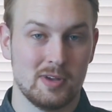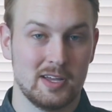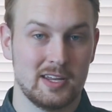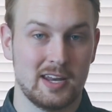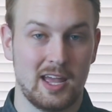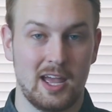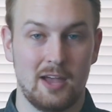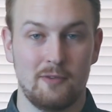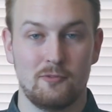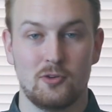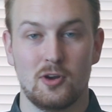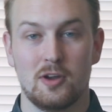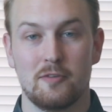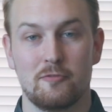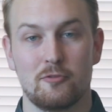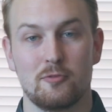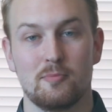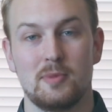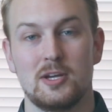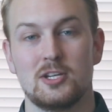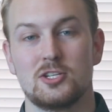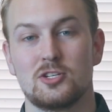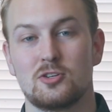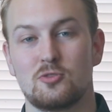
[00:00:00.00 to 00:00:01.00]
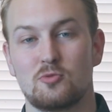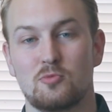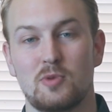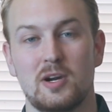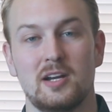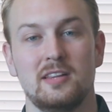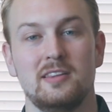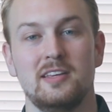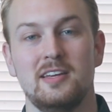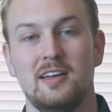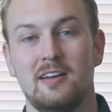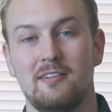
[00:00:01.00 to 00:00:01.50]
and have your information
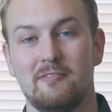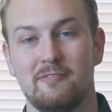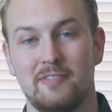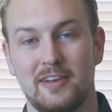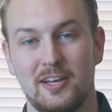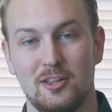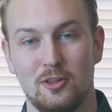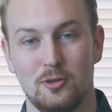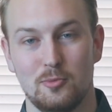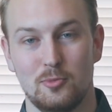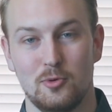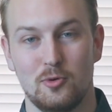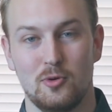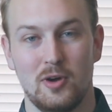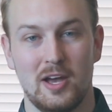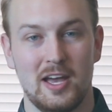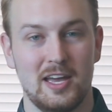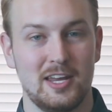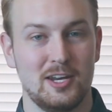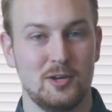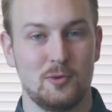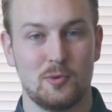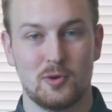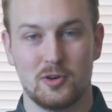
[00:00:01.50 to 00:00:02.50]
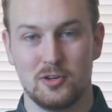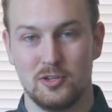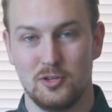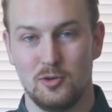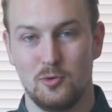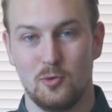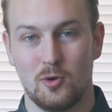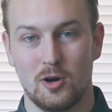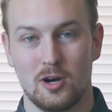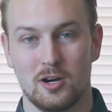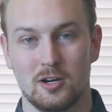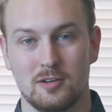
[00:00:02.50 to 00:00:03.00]
readily available anywhere
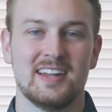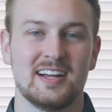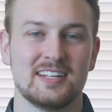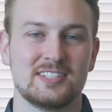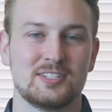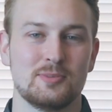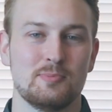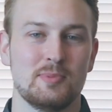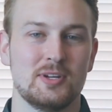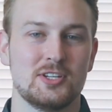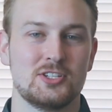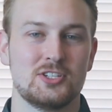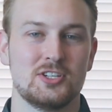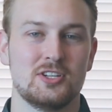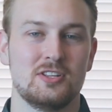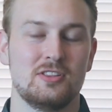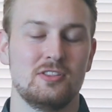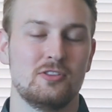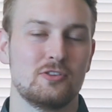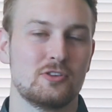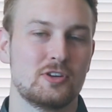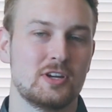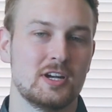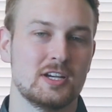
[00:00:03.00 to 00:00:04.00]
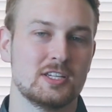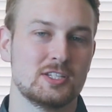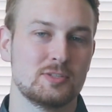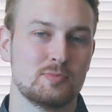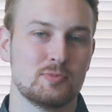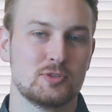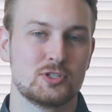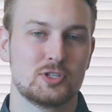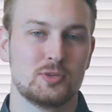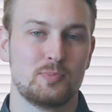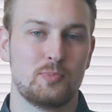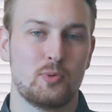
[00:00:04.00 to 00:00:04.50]
you are. Not to mention, their
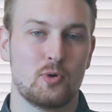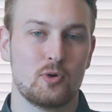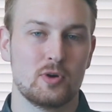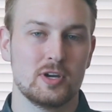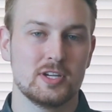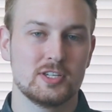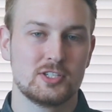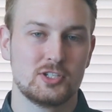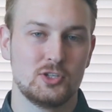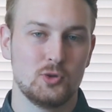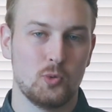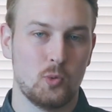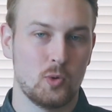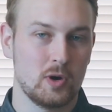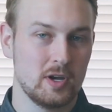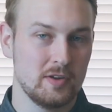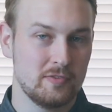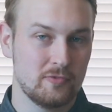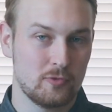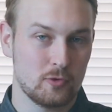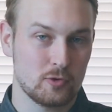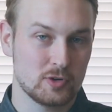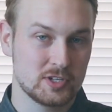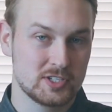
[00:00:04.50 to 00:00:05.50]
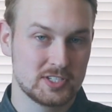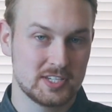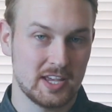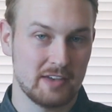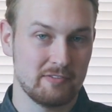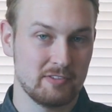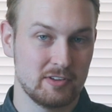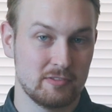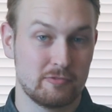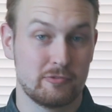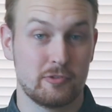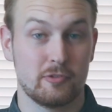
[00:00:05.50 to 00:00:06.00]
customer support is
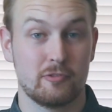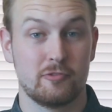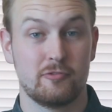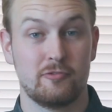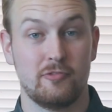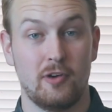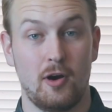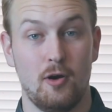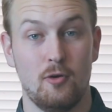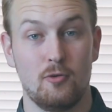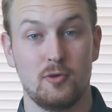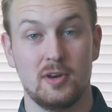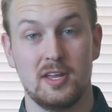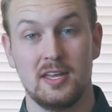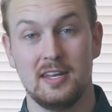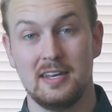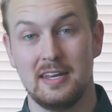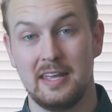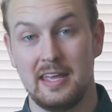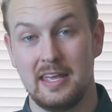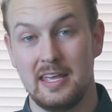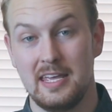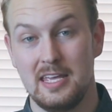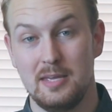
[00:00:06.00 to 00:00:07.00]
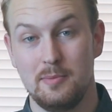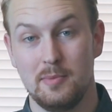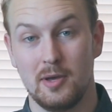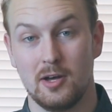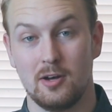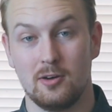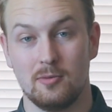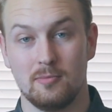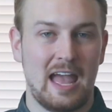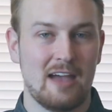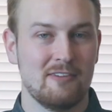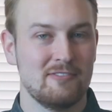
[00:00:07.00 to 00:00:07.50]
24/7 for phone and
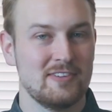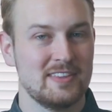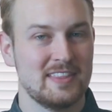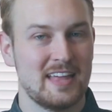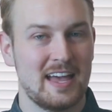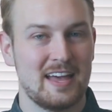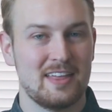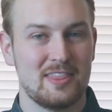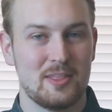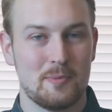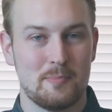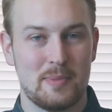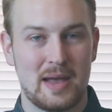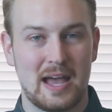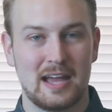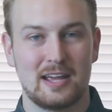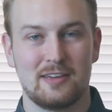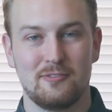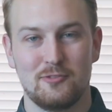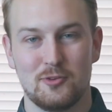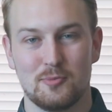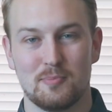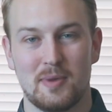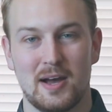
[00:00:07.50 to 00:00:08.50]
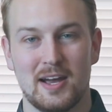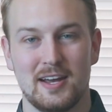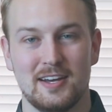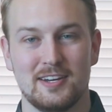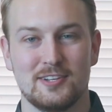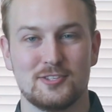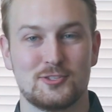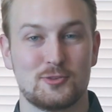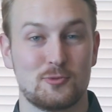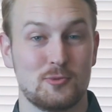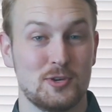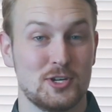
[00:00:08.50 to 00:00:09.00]
email. Having that in the back of your mind
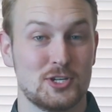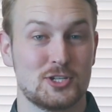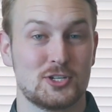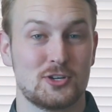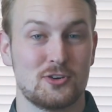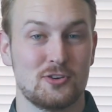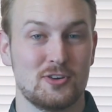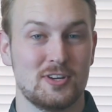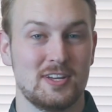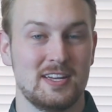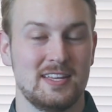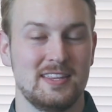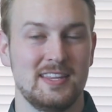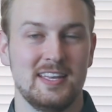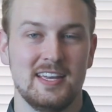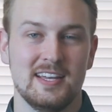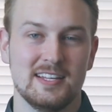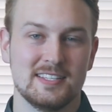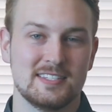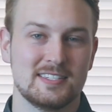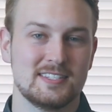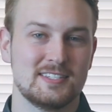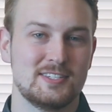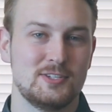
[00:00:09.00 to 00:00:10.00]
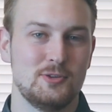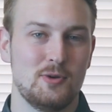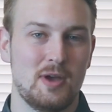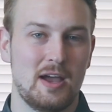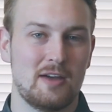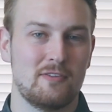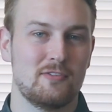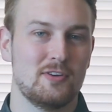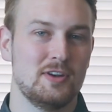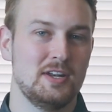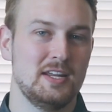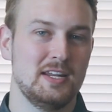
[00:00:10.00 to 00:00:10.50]
is reassuring in the instance you
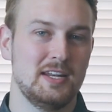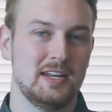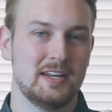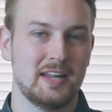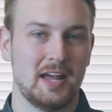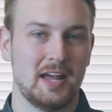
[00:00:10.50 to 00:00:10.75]
ever needed